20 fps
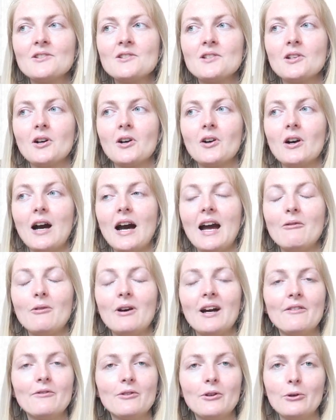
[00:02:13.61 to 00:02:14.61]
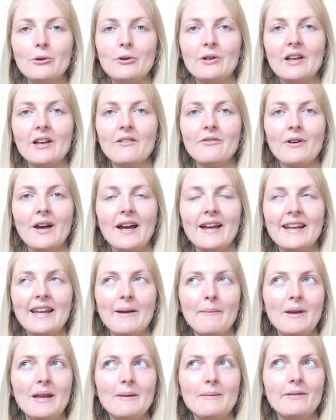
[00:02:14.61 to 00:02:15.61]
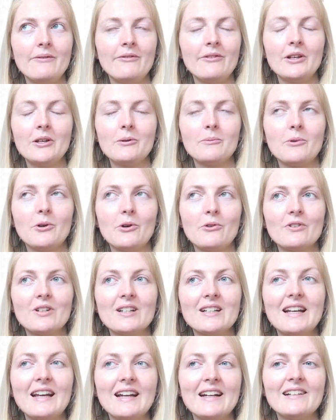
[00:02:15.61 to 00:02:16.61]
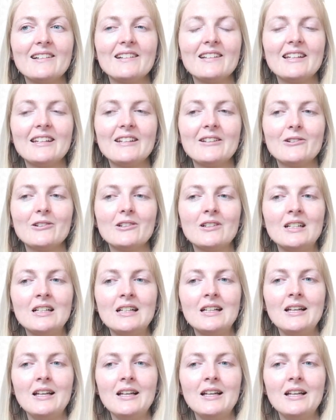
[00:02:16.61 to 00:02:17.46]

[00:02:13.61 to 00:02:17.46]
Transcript: So I will have a look if I can maybe film over there a little.